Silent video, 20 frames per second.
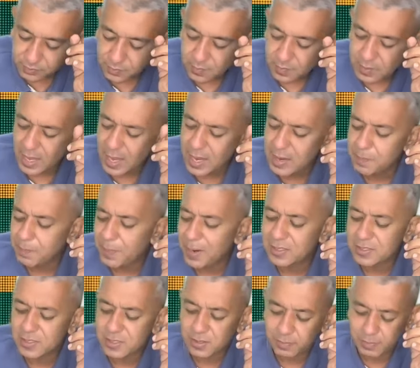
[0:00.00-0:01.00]
and parts
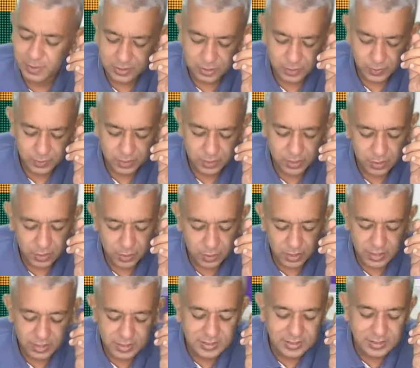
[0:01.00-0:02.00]
replacement. Okay,
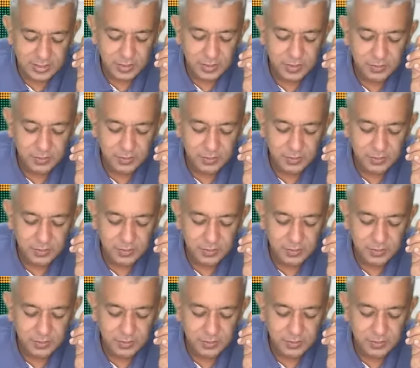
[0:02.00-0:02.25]
that's it.